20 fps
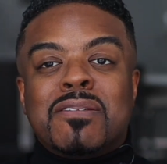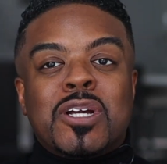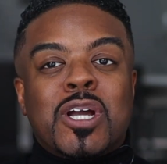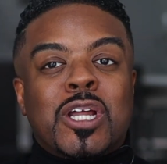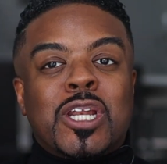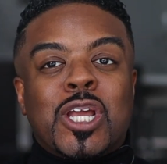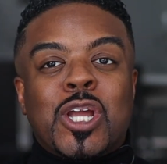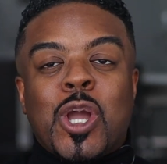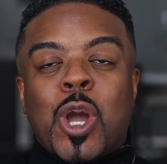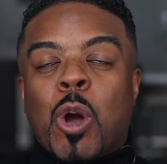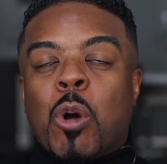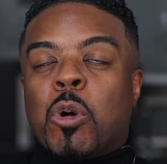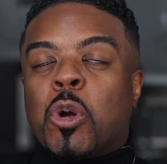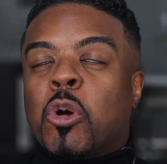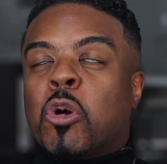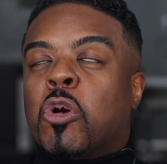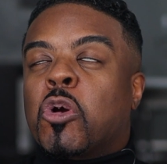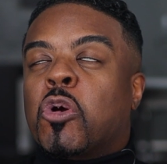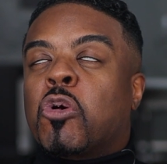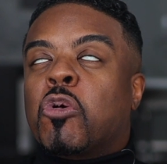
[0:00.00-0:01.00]
even gonna go
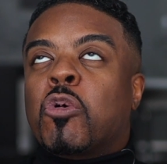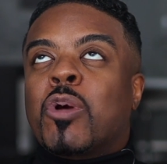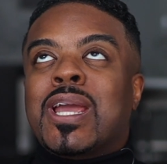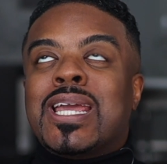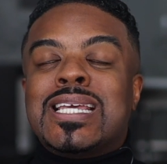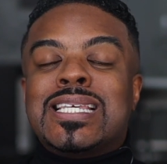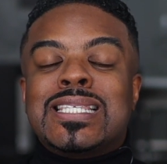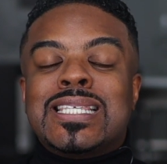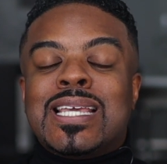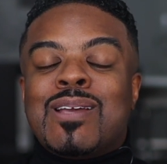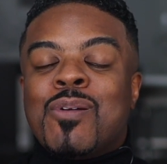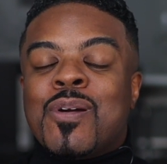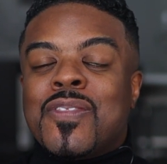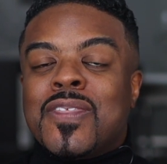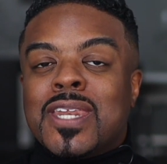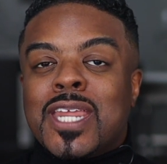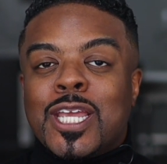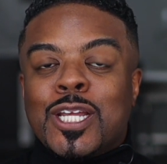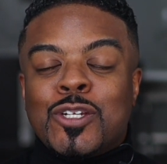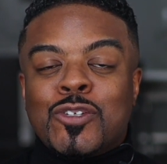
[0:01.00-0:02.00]
crazy
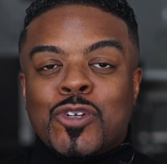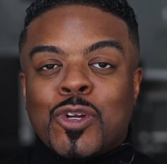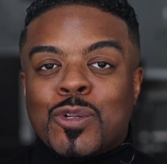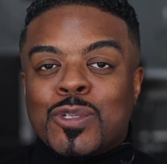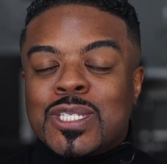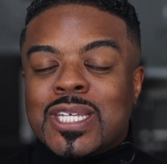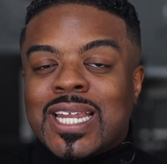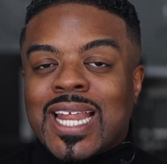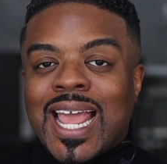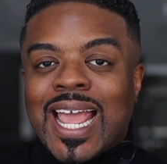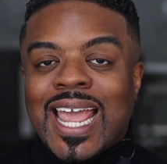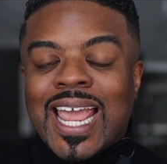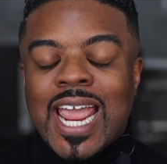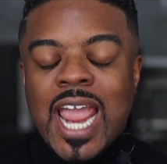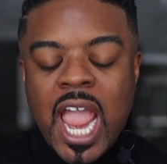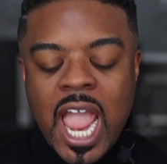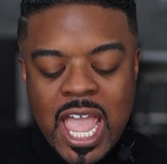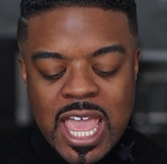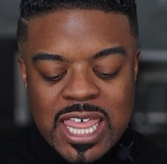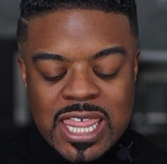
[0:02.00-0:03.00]
with an intro
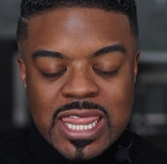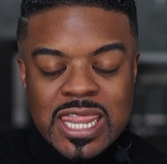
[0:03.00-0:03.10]
today.